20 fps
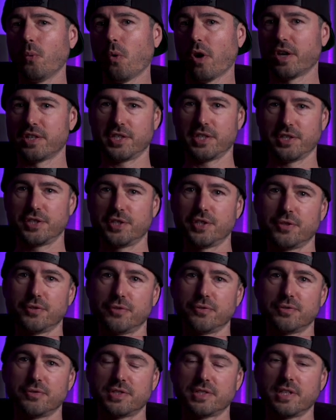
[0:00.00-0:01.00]
want to
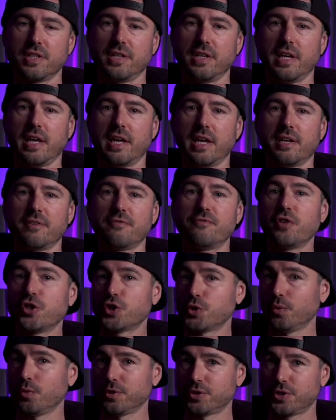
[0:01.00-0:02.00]
use a
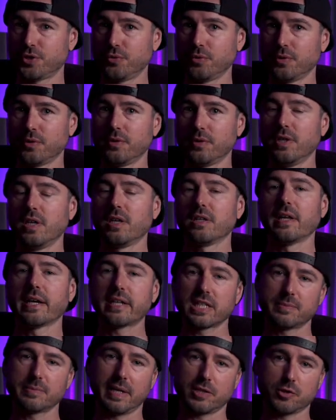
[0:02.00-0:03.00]
visual tool
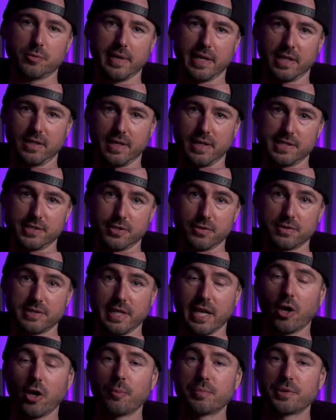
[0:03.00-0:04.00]
like a spectrum analyzer
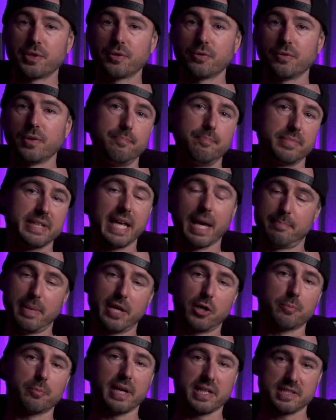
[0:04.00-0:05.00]
to help you get
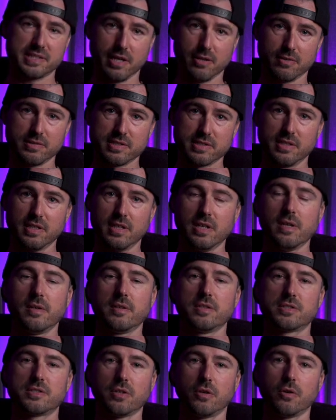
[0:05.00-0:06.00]
better mixdowns.
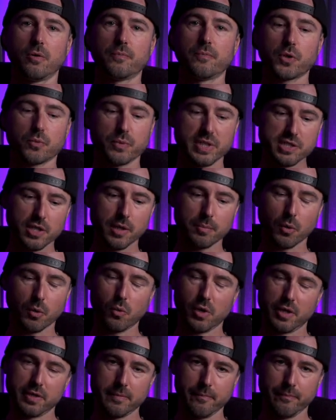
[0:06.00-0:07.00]
So reason number
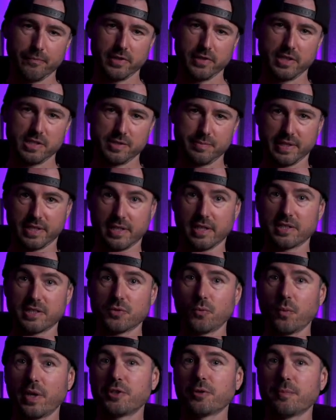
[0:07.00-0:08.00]
one is
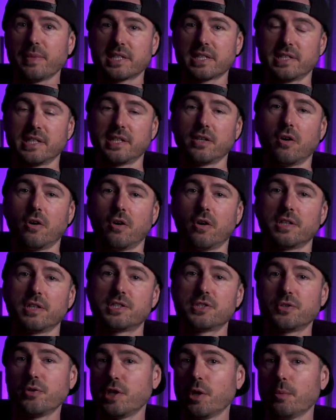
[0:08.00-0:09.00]
because when you're mixing on
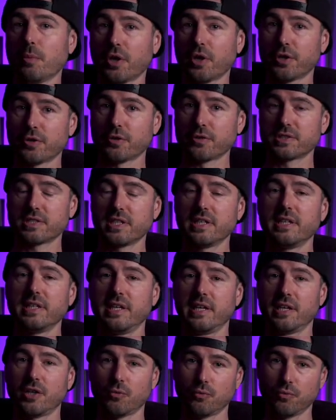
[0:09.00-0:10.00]
studio monitors
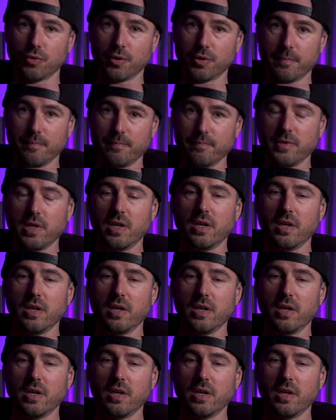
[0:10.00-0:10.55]
in a room,